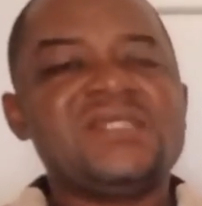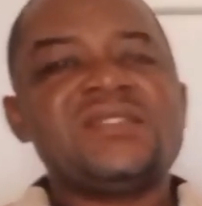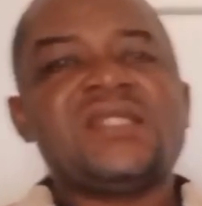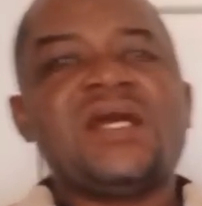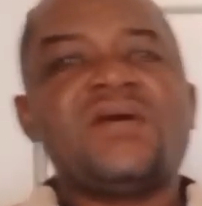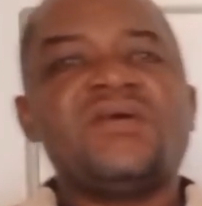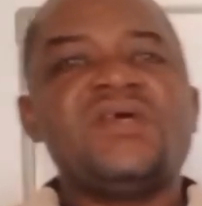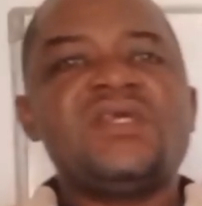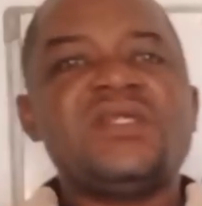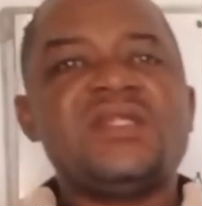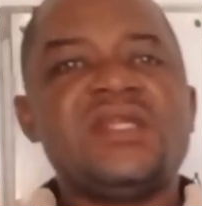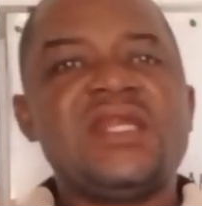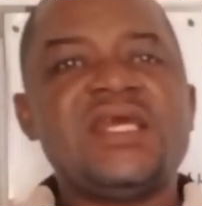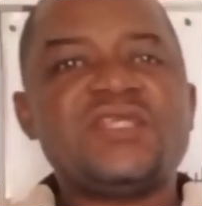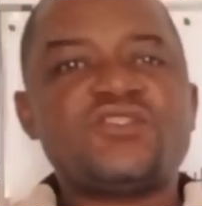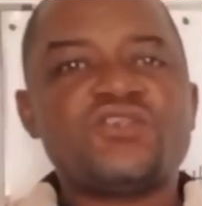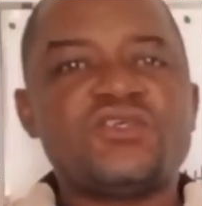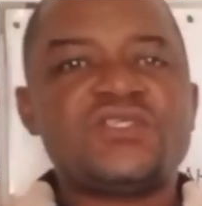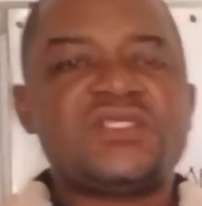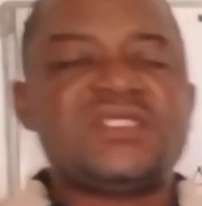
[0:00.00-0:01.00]
Now,
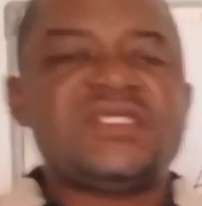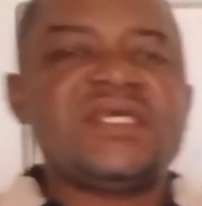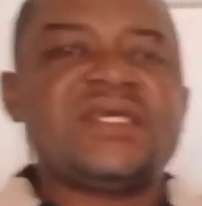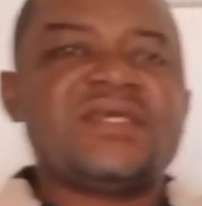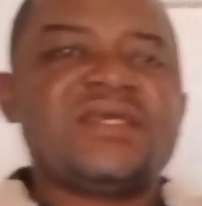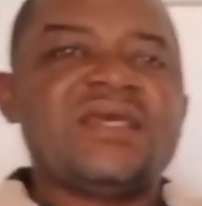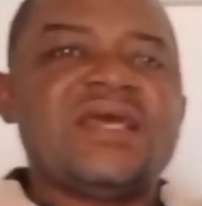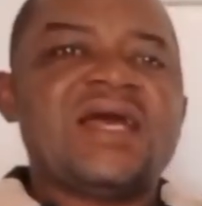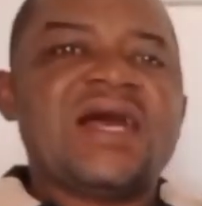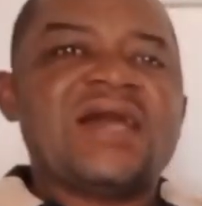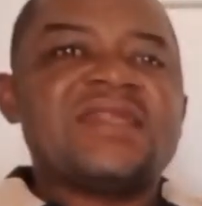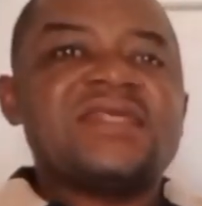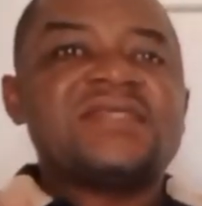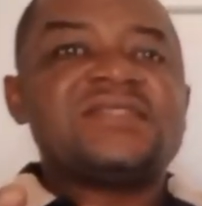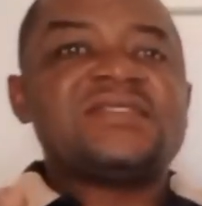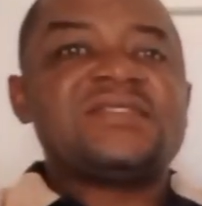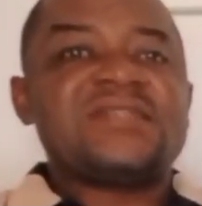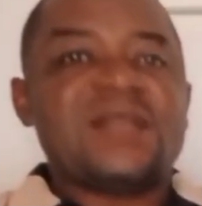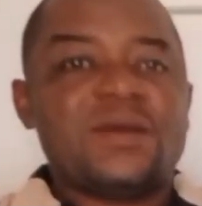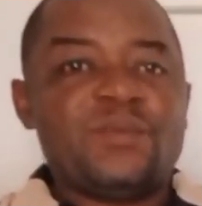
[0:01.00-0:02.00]
let us take an
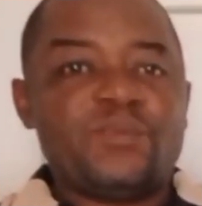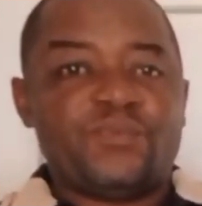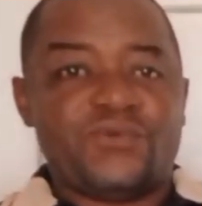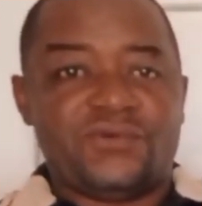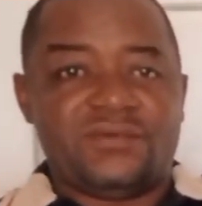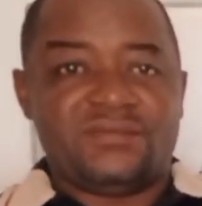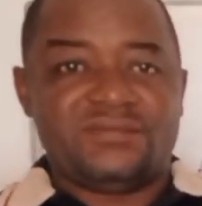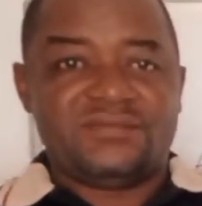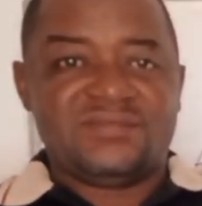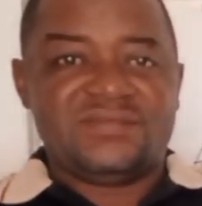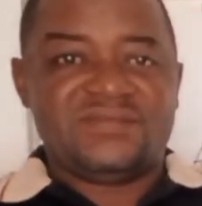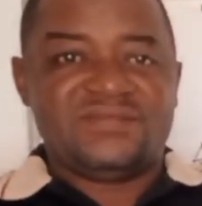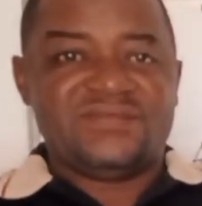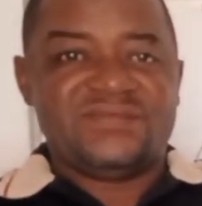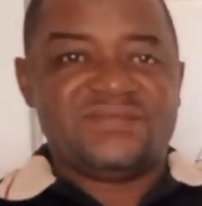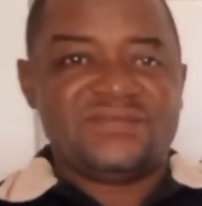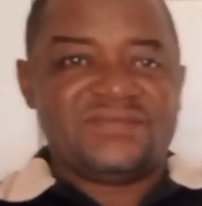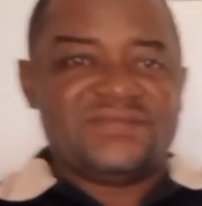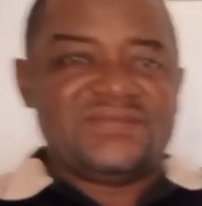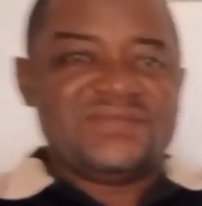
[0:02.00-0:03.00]
example
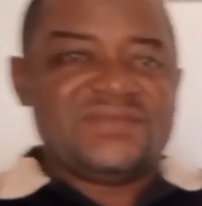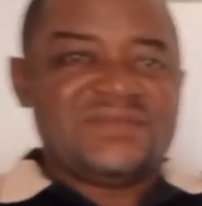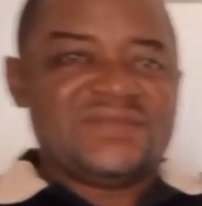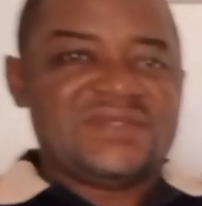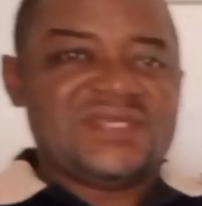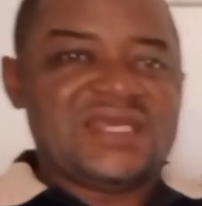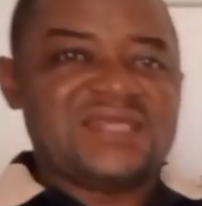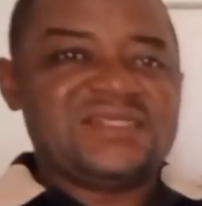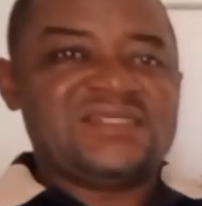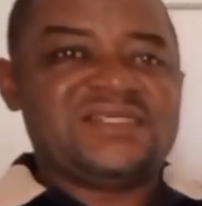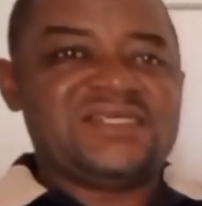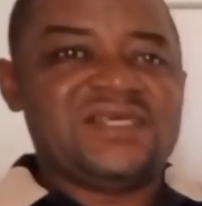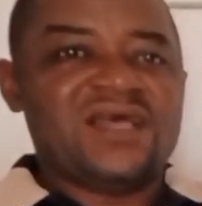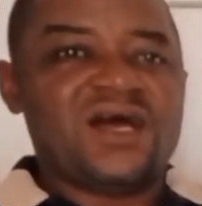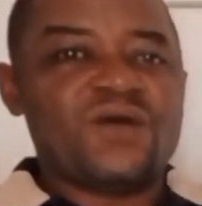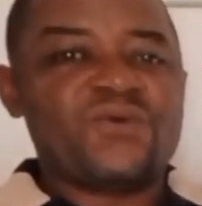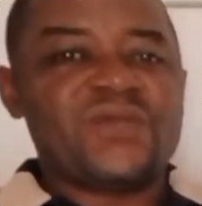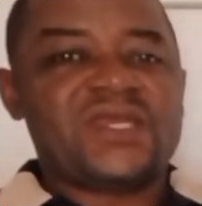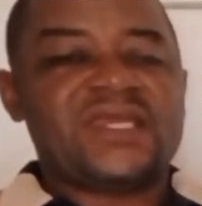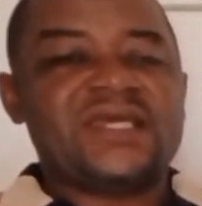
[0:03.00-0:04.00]
and see
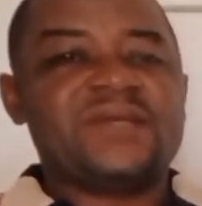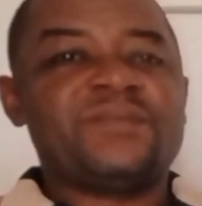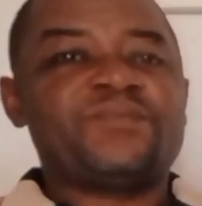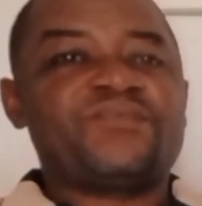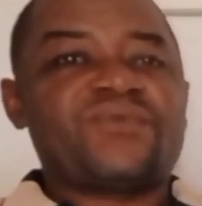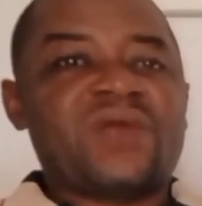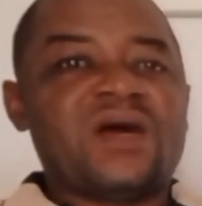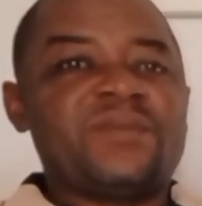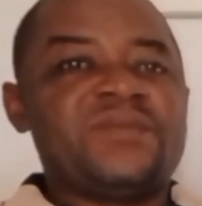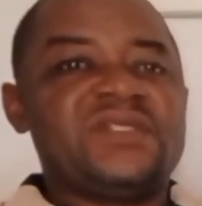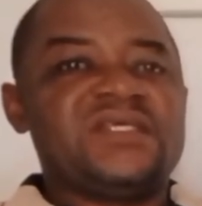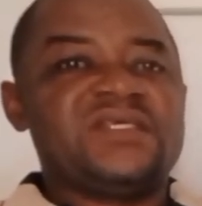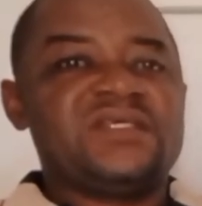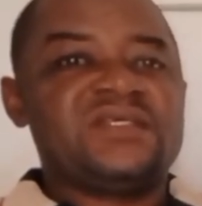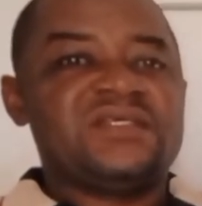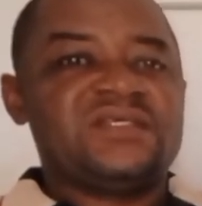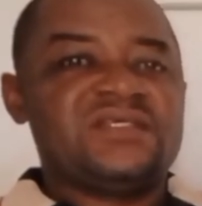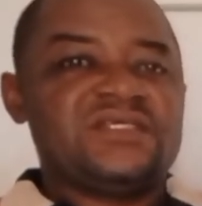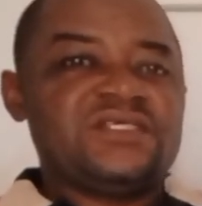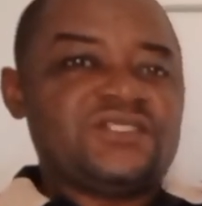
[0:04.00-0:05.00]
how we can probably
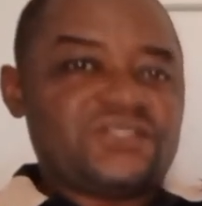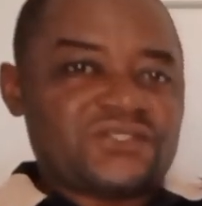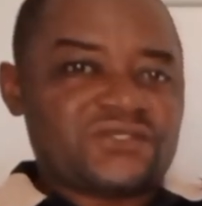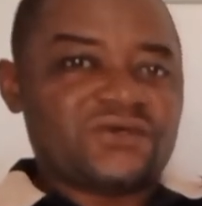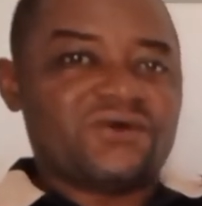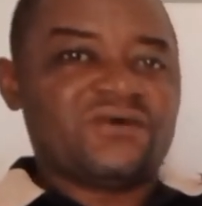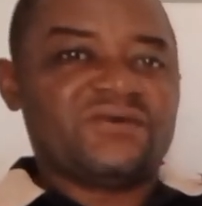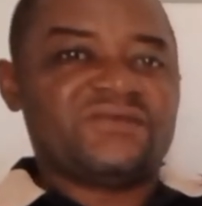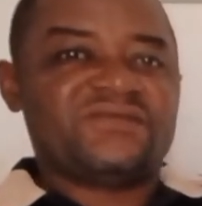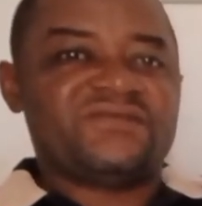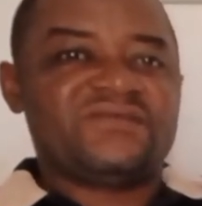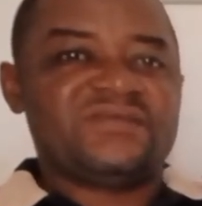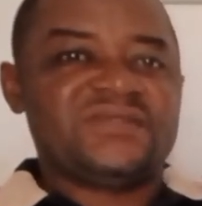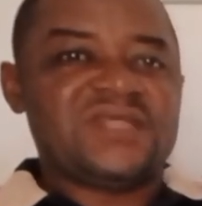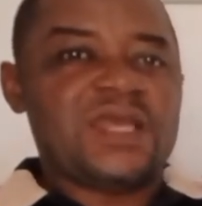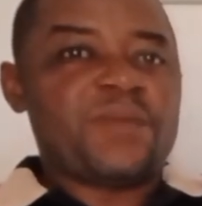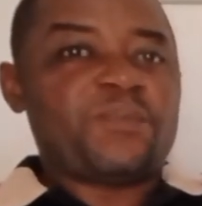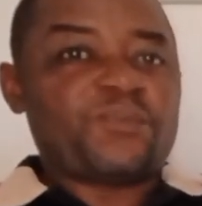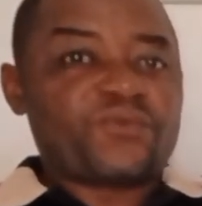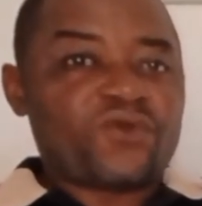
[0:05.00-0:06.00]
solve
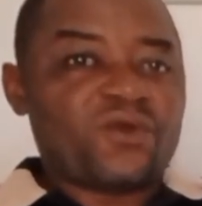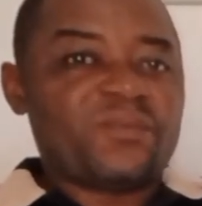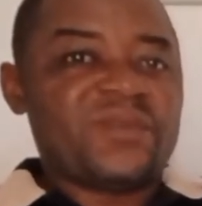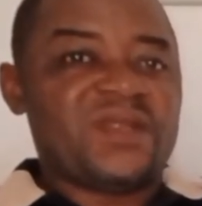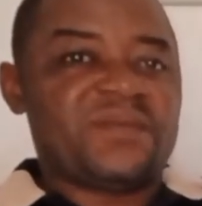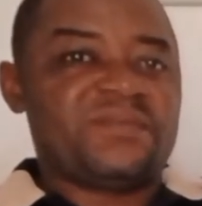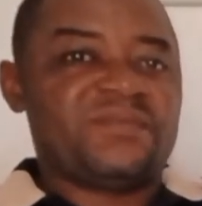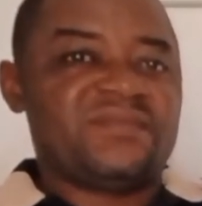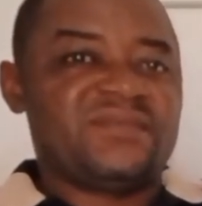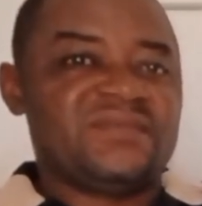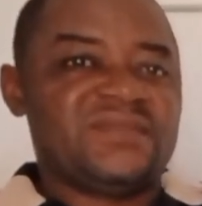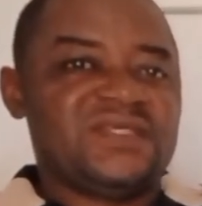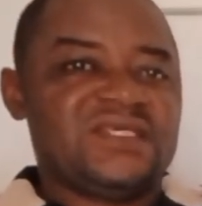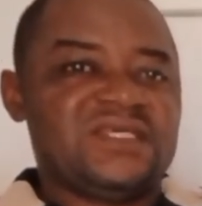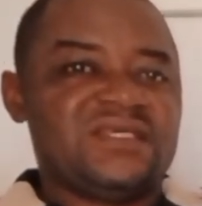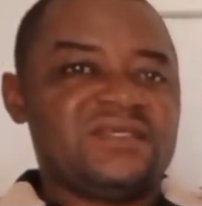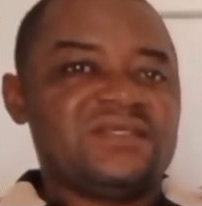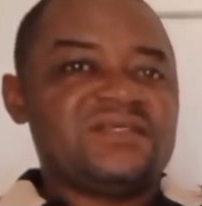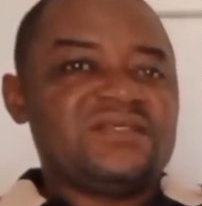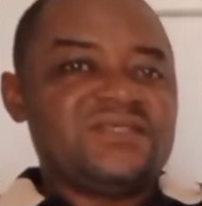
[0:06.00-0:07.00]
a problem
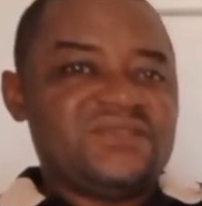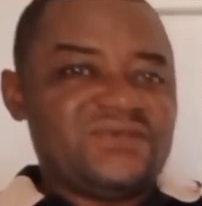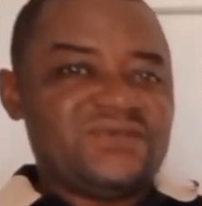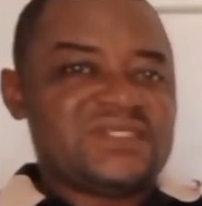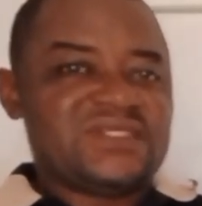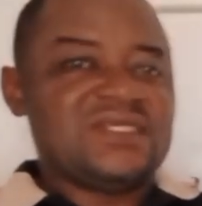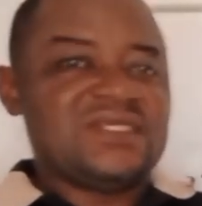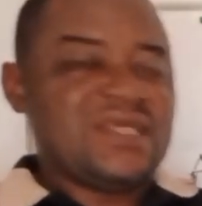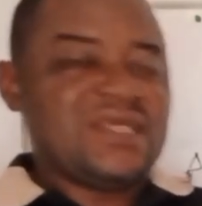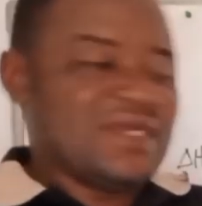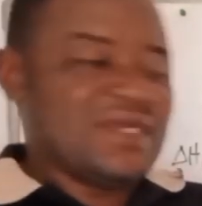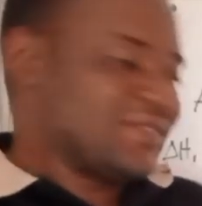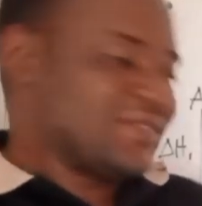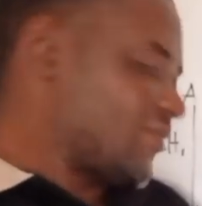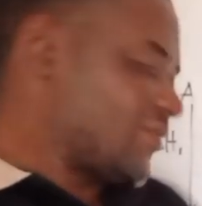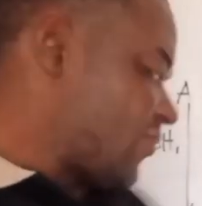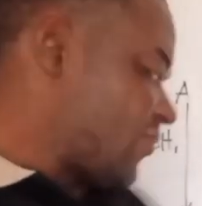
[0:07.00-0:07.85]
using Hess